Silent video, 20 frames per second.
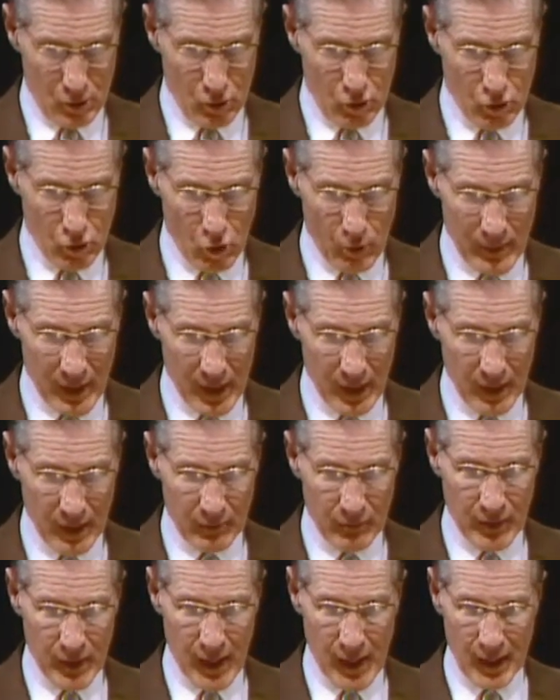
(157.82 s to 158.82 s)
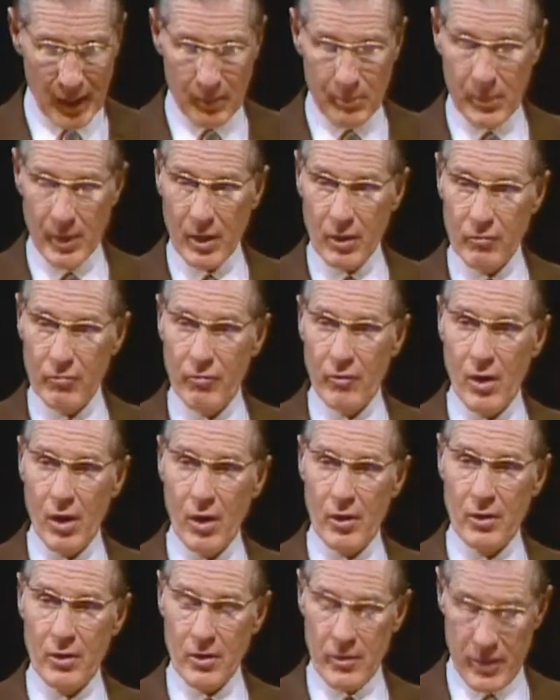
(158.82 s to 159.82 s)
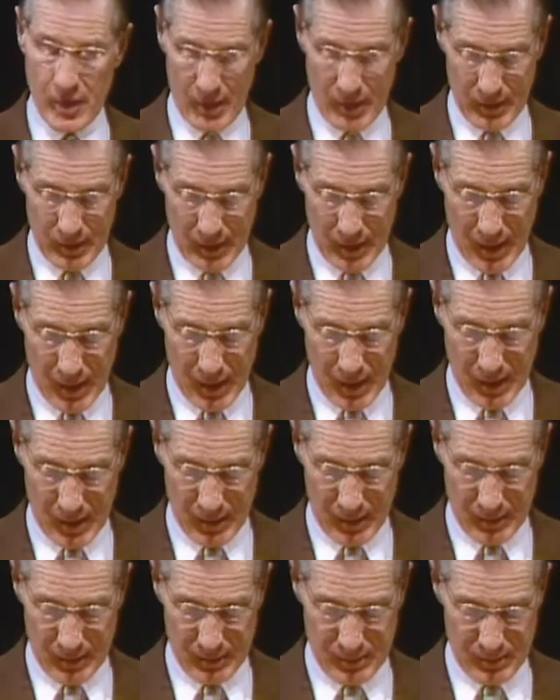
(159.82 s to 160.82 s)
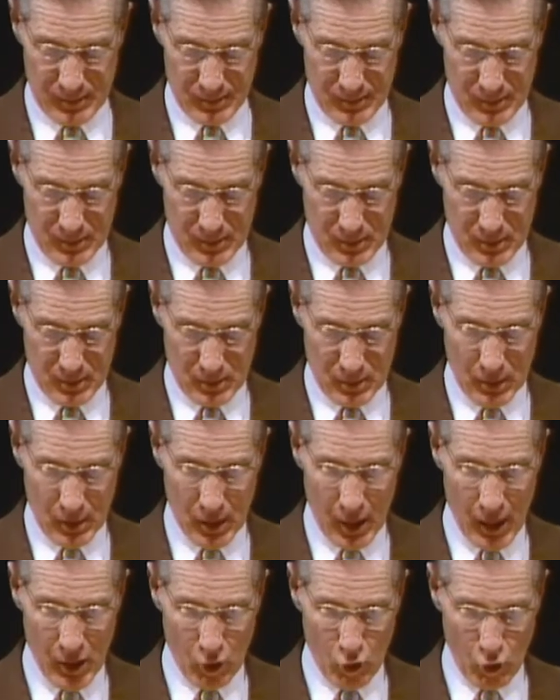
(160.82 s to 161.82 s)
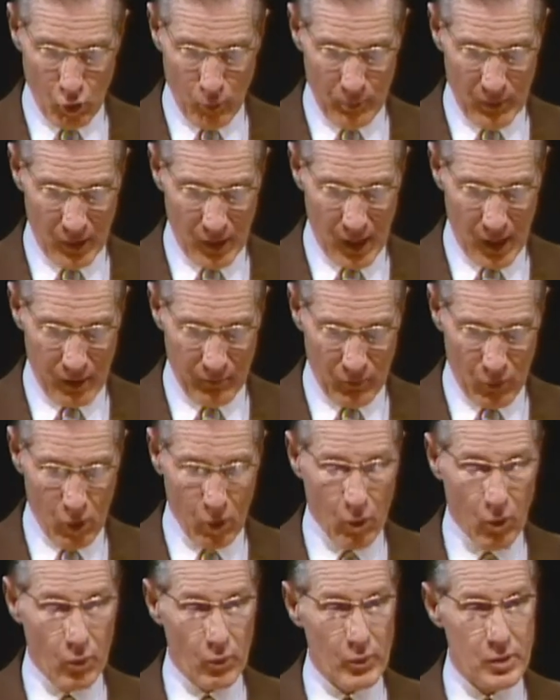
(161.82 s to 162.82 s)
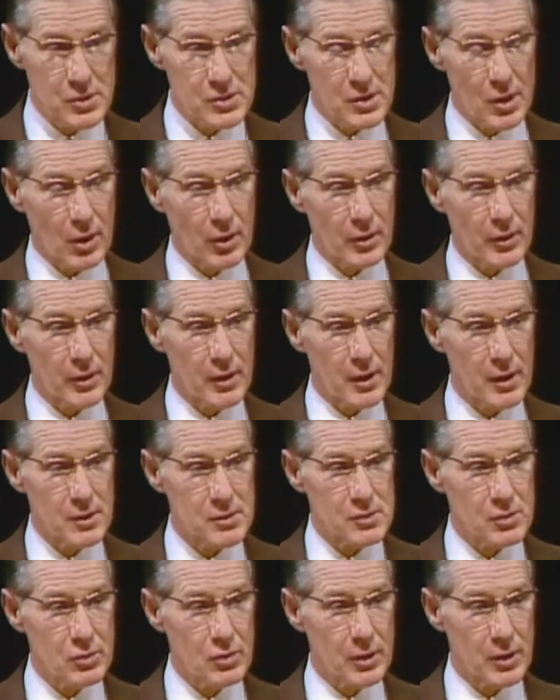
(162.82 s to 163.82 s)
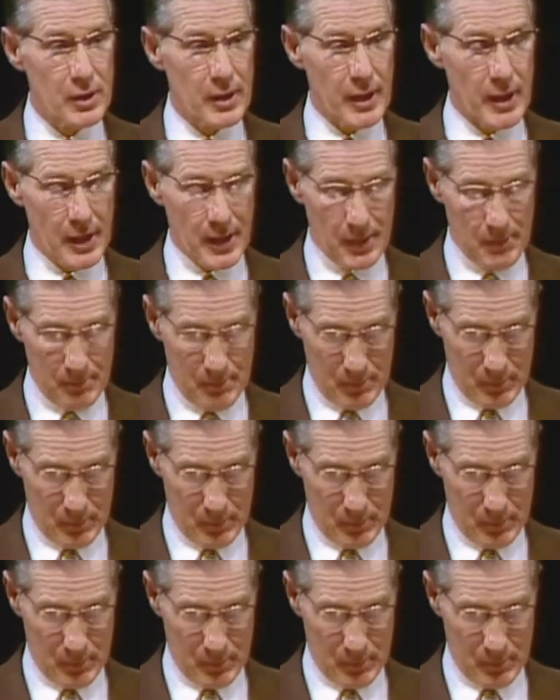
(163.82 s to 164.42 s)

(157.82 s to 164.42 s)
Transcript: No man ever had a better father than did I, and I hope that I've always honored his good name.